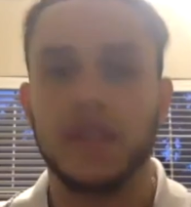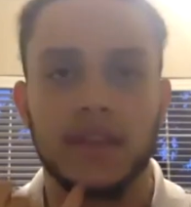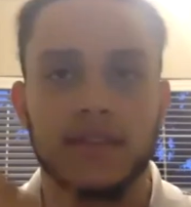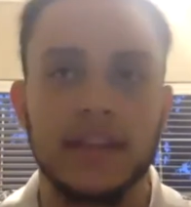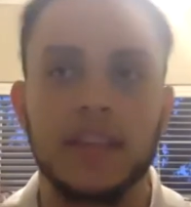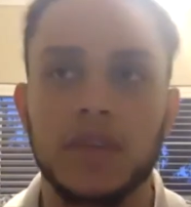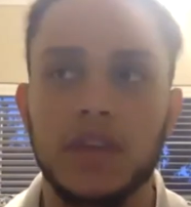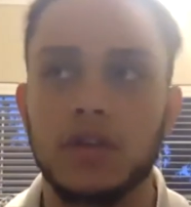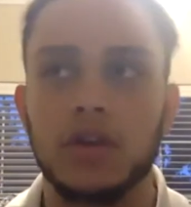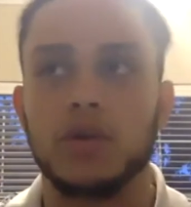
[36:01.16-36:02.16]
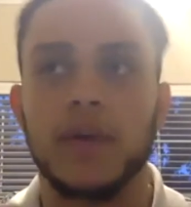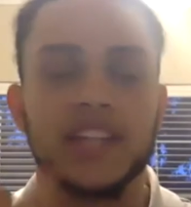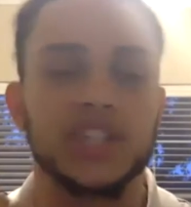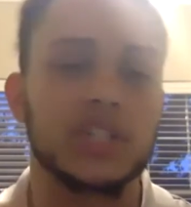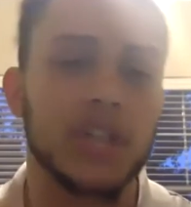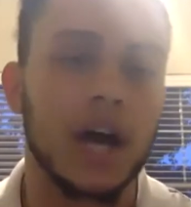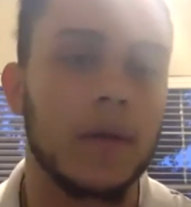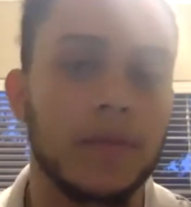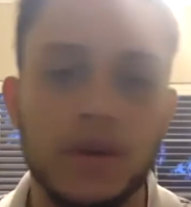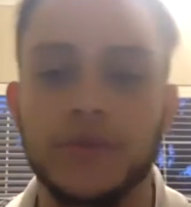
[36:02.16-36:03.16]
telling me, you hate your job,
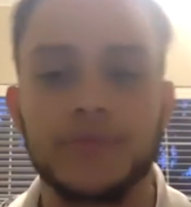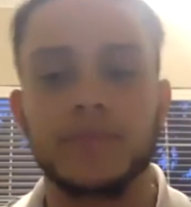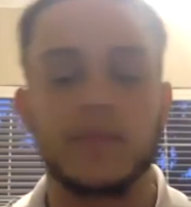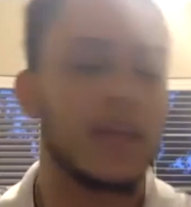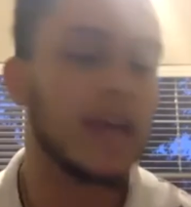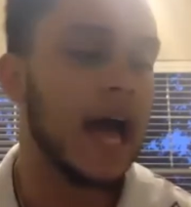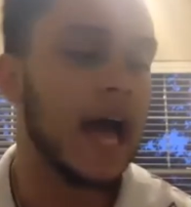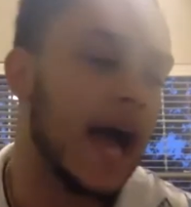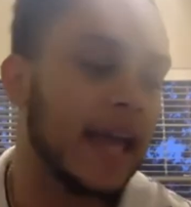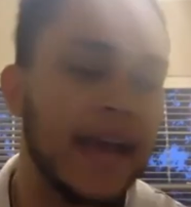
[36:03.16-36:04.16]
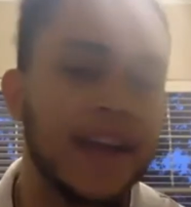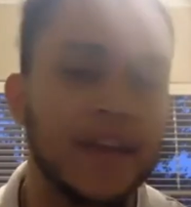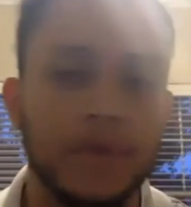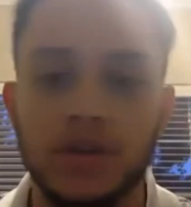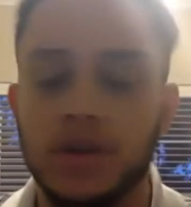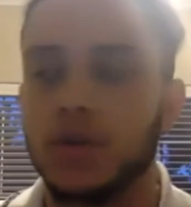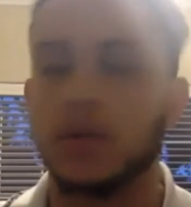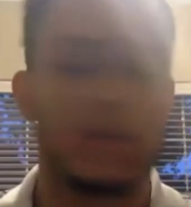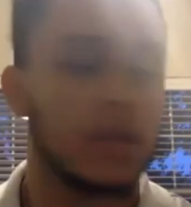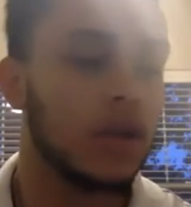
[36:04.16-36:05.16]
yeah, I get it. But, no,
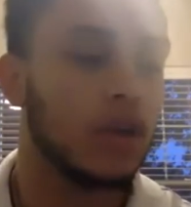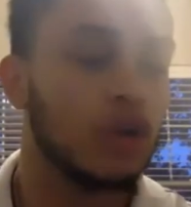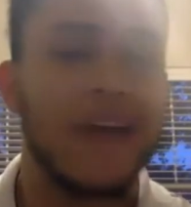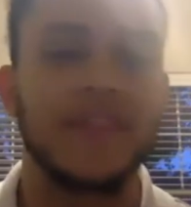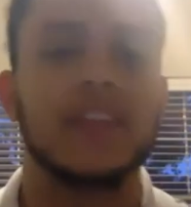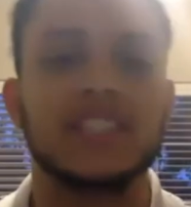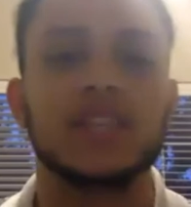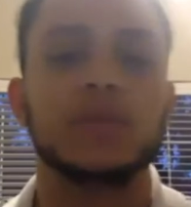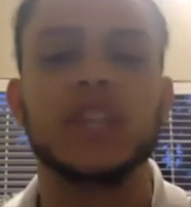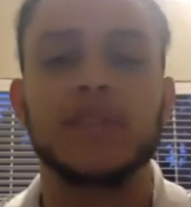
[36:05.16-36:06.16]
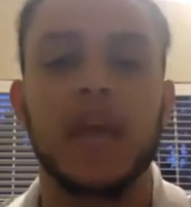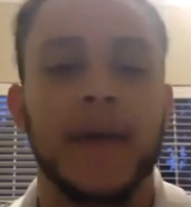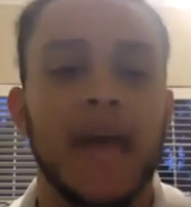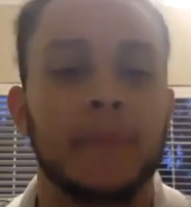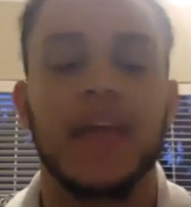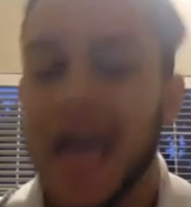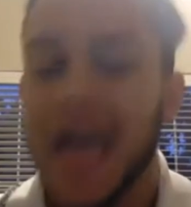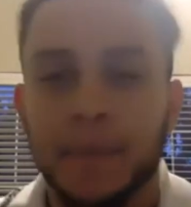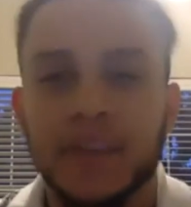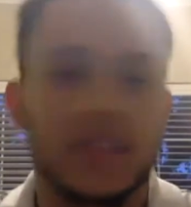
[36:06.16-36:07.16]
you have to listen with some type of
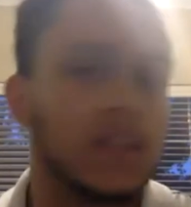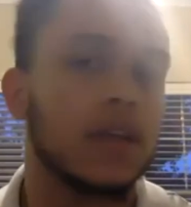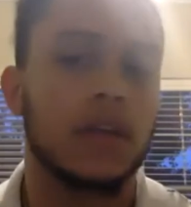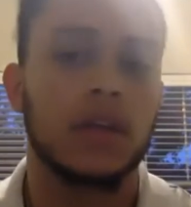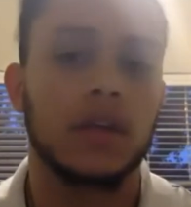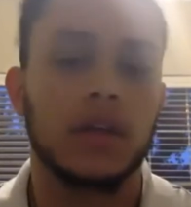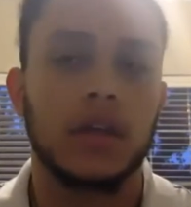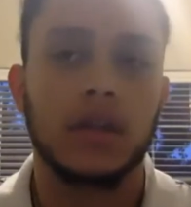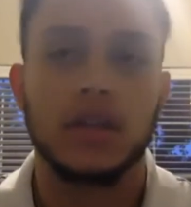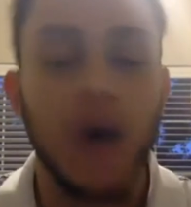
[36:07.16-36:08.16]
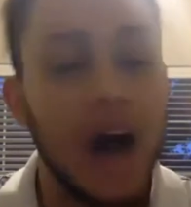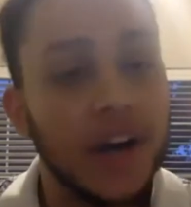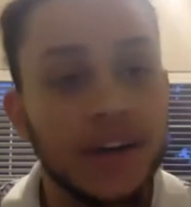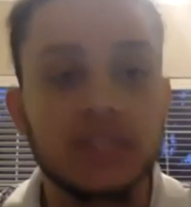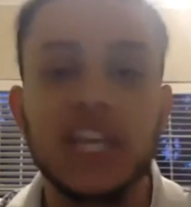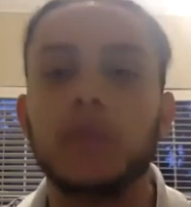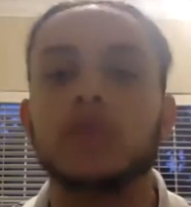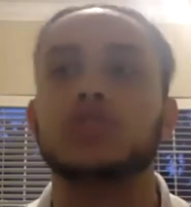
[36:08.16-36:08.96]
empathy. Yo, I understand what you're